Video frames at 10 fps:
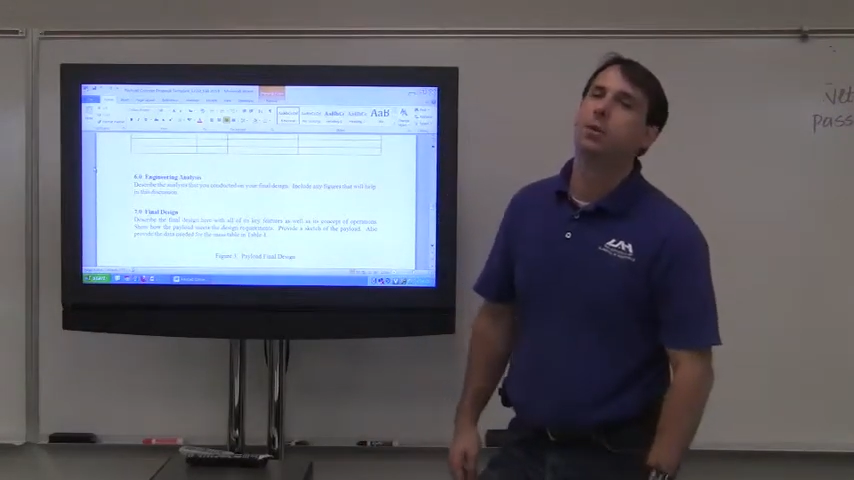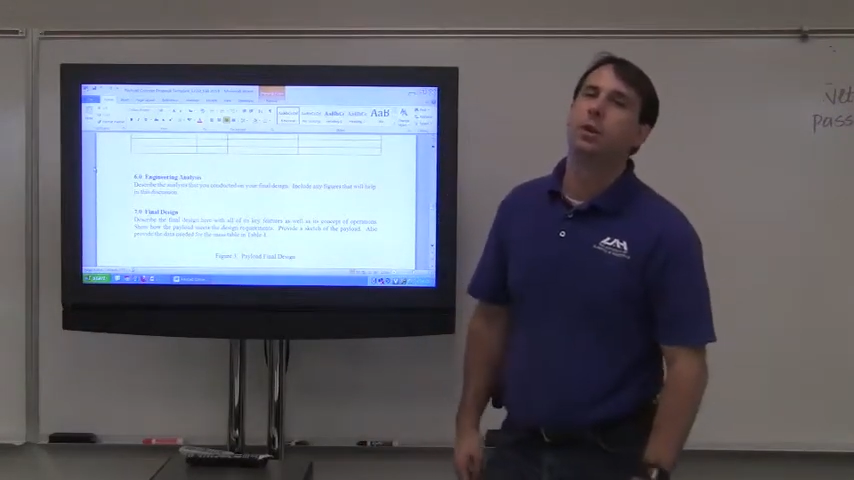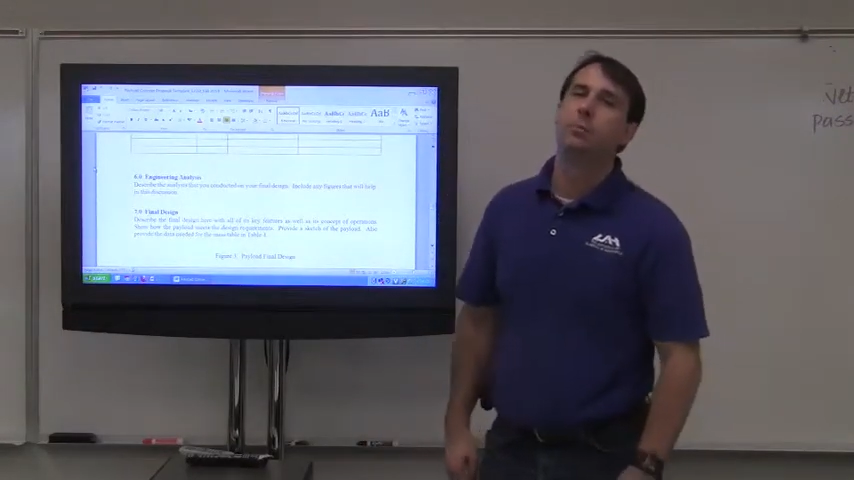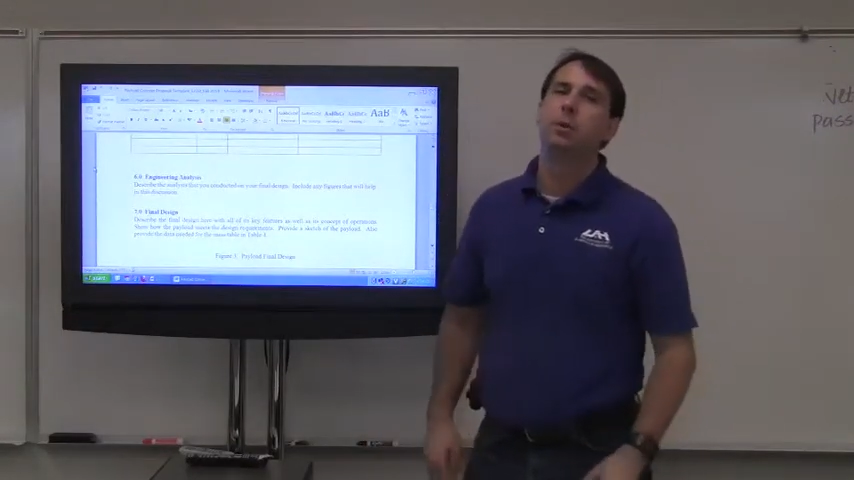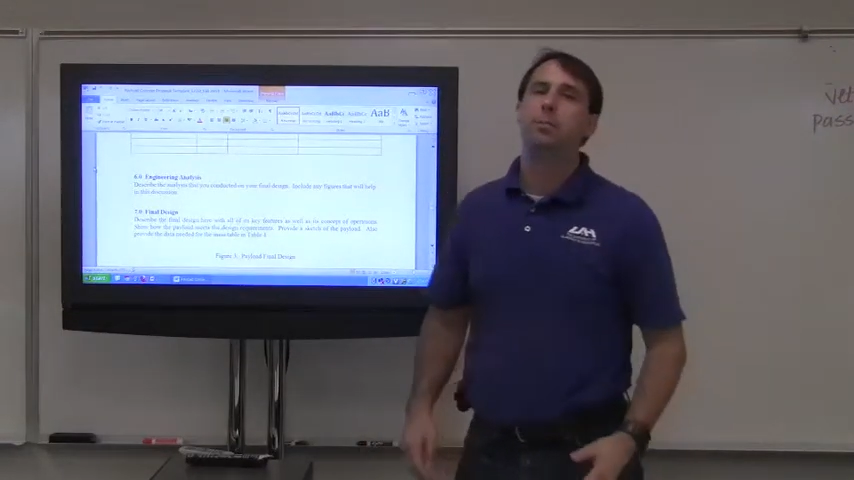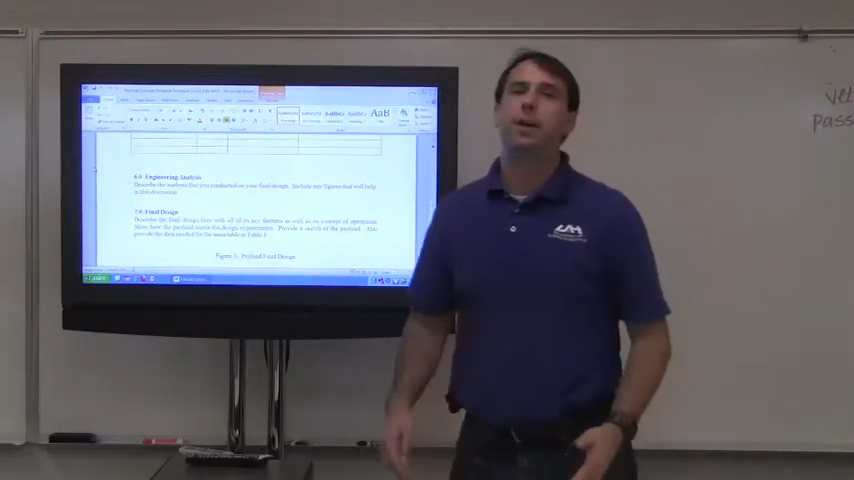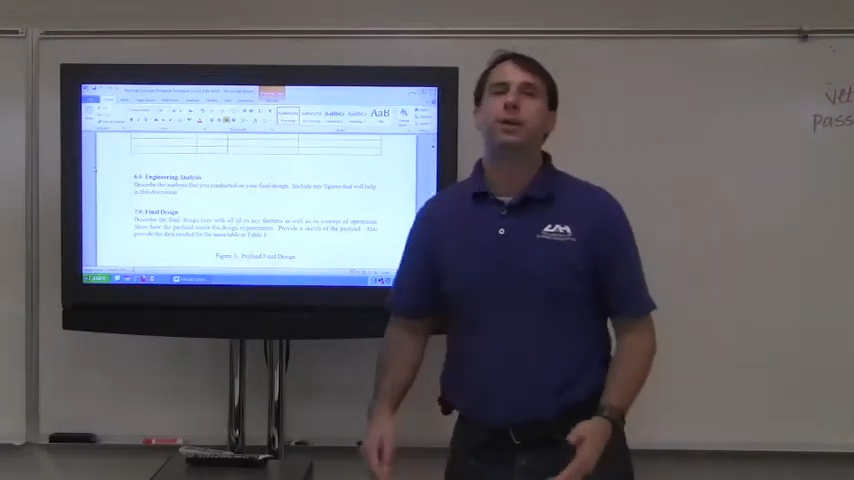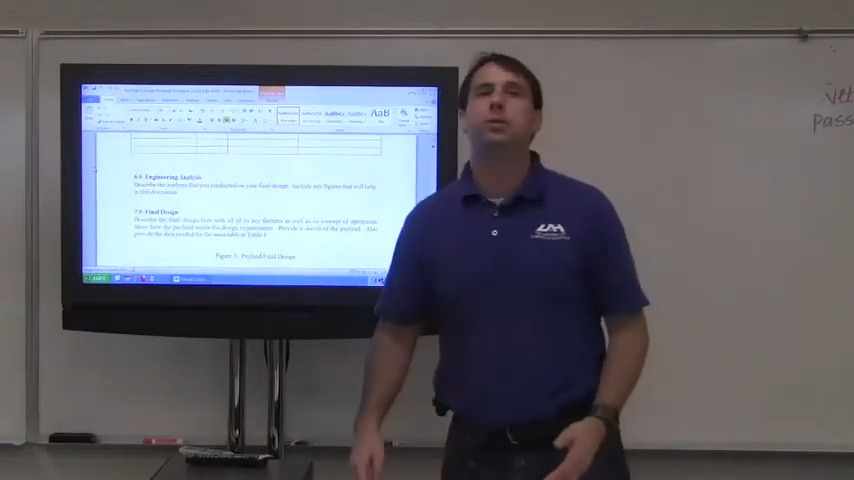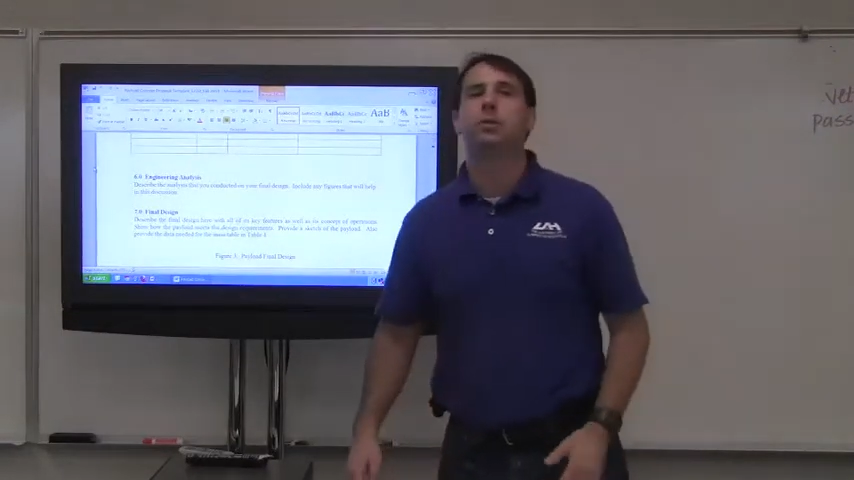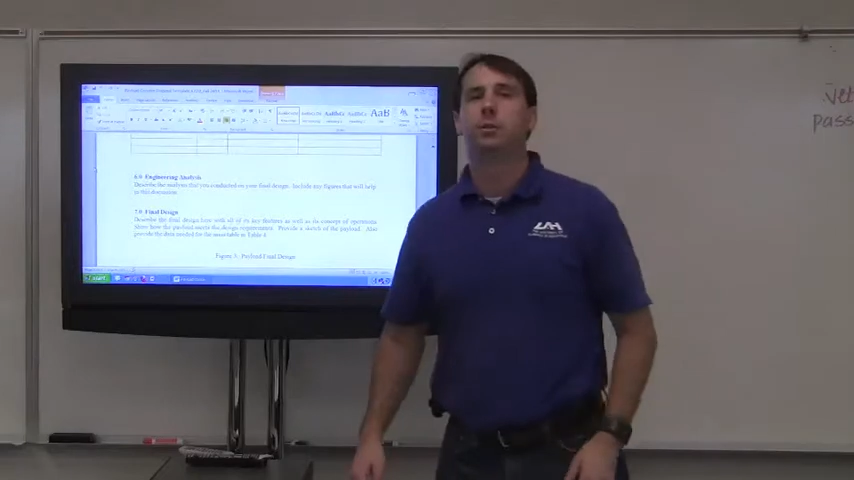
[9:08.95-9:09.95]
or it can be
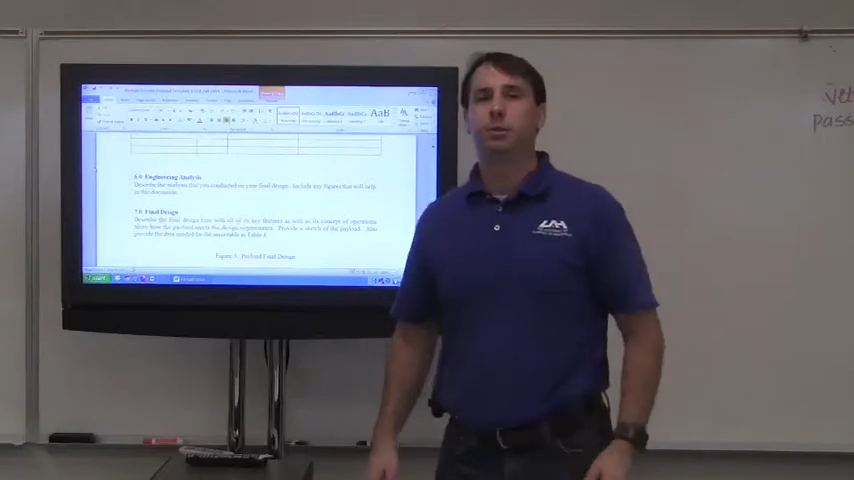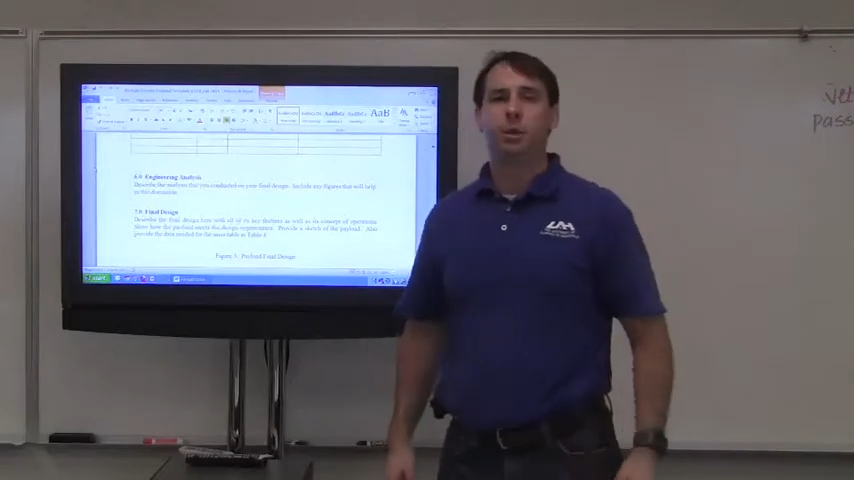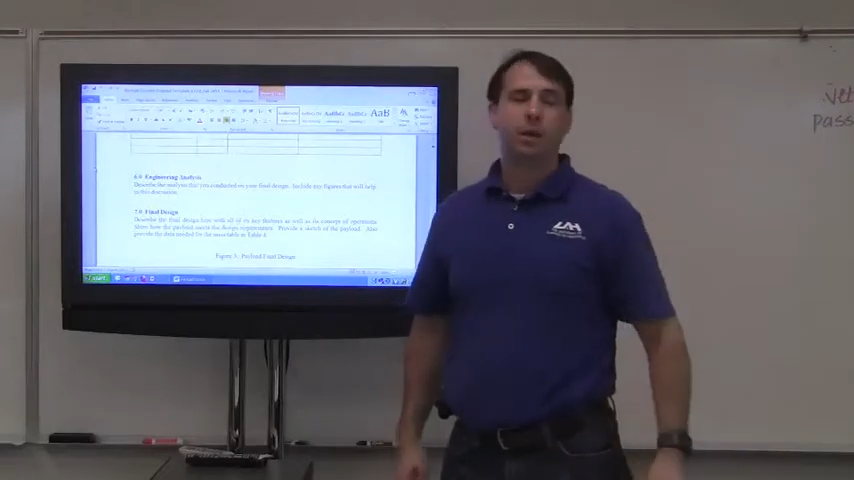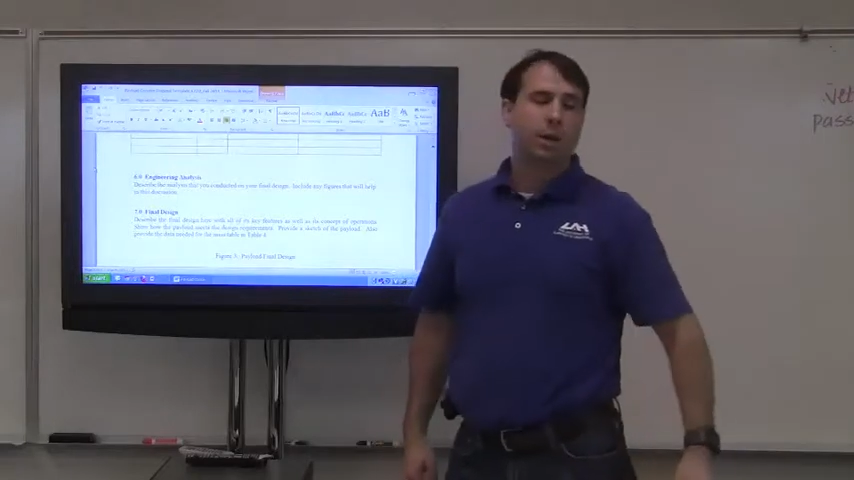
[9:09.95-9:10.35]
pictures.